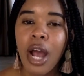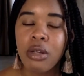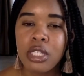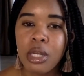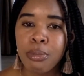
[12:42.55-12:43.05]

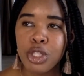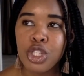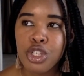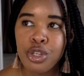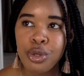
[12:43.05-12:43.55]
house number
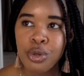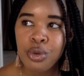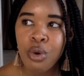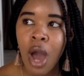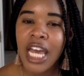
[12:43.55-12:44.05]

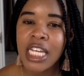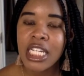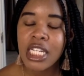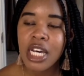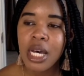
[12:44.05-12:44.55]
two. I
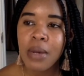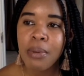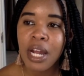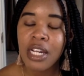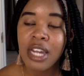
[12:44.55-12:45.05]
ended up
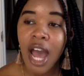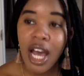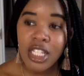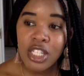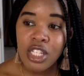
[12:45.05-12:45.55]

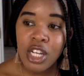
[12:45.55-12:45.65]
not